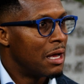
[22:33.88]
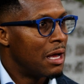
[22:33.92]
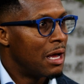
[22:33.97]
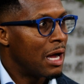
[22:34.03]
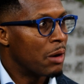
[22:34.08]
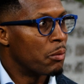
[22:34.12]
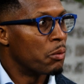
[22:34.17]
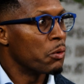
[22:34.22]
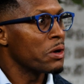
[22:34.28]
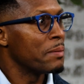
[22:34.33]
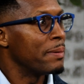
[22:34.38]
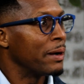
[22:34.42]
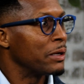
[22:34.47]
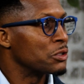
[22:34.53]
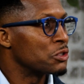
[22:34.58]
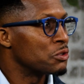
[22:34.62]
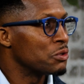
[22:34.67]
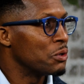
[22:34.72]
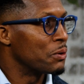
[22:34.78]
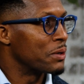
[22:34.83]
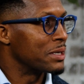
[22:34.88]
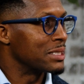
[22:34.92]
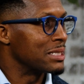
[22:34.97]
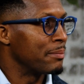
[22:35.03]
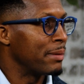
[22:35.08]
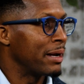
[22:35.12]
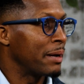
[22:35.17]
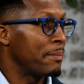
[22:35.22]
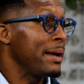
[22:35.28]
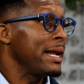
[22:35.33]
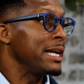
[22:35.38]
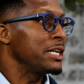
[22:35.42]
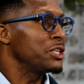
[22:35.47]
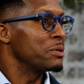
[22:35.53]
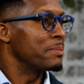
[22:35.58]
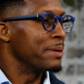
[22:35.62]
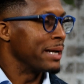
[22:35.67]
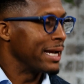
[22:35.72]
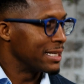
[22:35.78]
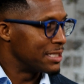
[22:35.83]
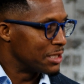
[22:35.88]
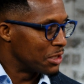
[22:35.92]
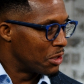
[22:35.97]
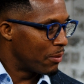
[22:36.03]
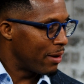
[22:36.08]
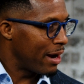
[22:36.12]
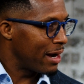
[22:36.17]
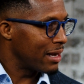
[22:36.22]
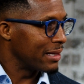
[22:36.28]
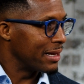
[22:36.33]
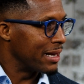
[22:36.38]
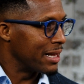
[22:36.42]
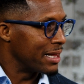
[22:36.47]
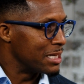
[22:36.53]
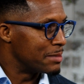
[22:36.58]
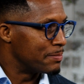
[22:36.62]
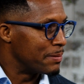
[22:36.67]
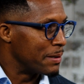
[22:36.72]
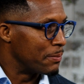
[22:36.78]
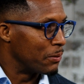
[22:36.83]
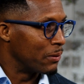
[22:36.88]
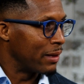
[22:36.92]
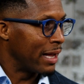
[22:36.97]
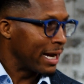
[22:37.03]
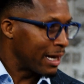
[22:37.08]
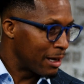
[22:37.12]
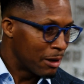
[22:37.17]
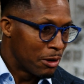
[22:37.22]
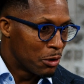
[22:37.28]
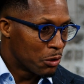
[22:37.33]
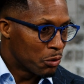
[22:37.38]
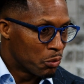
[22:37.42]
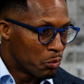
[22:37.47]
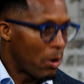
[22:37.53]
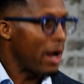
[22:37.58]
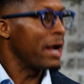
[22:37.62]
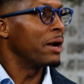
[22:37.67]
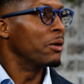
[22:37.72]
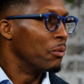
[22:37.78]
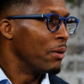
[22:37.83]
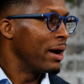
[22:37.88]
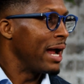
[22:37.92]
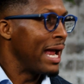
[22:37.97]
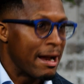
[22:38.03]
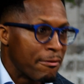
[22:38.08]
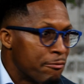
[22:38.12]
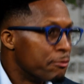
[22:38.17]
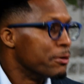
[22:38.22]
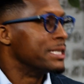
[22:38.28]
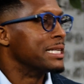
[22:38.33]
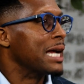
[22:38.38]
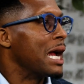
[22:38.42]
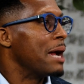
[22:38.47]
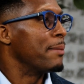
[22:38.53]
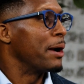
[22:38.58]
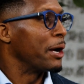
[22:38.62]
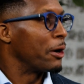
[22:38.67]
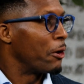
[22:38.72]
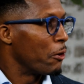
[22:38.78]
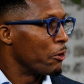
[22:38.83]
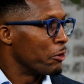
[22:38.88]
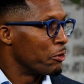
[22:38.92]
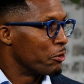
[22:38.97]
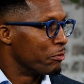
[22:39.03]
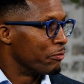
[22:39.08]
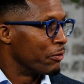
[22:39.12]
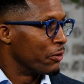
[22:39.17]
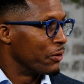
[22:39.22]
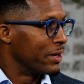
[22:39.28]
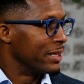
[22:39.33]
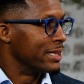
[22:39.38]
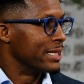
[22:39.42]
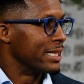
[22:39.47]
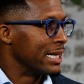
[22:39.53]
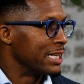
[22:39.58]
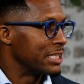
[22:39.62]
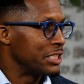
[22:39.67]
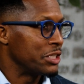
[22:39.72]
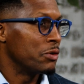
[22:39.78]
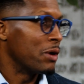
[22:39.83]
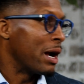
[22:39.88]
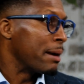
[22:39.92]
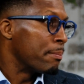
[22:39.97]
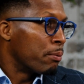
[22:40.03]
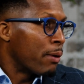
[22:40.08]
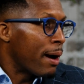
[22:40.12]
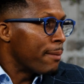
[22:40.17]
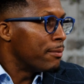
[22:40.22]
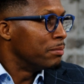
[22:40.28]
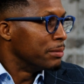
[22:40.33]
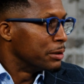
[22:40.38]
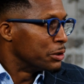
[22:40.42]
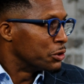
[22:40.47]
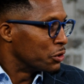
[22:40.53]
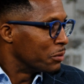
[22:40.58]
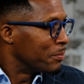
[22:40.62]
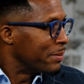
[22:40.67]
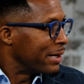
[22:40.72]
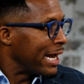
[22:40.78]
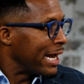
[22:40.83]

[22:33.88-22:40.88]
I worry about stroke because I'm like, man, I should be anticoagulating these people like right away. Every time I cardiovert in the ICU, I probably should be